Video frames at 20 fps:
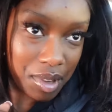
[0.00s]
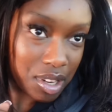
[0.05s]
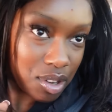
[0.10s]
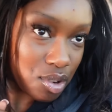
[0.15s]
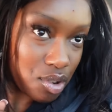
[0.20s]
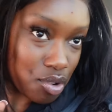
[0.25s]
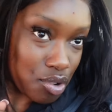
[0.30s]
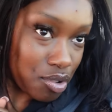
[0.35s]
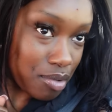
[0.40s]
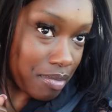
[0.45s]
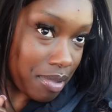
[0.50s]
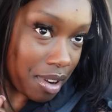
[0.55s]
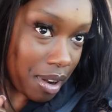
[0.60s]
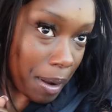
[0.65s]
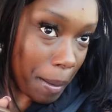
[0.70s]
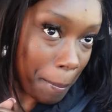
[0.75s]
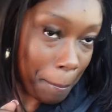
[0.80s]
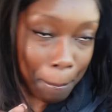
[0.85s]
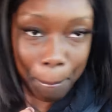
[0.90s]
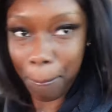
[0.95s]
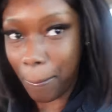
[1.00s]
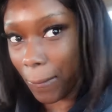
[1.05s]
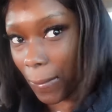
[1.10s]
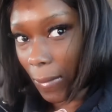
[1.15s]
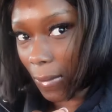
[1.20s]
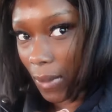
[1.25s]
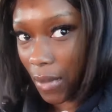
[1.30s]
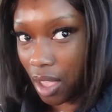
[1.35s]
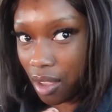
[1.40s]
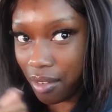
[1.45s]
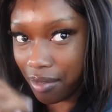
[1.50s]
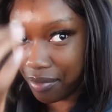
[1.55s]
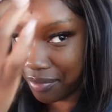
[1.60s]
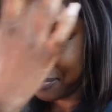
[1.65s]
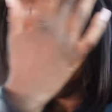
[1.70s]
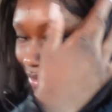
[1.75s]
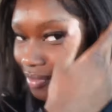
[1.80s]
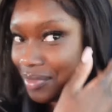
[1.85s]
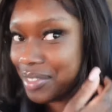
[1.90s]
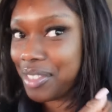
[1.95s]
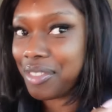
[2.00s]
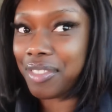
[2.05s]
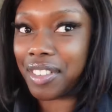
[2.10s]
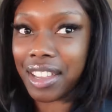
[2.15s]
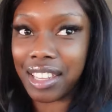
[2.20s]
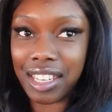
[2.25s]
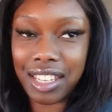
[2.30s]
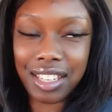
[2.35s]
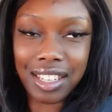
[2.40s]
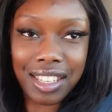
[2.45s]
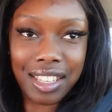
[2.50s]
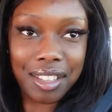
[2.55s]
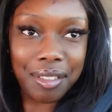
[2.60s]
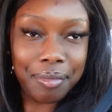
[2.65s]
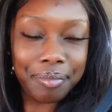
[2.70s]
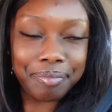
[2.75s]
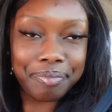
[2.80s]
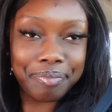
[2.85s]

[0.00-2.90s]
in the Uber. Finally.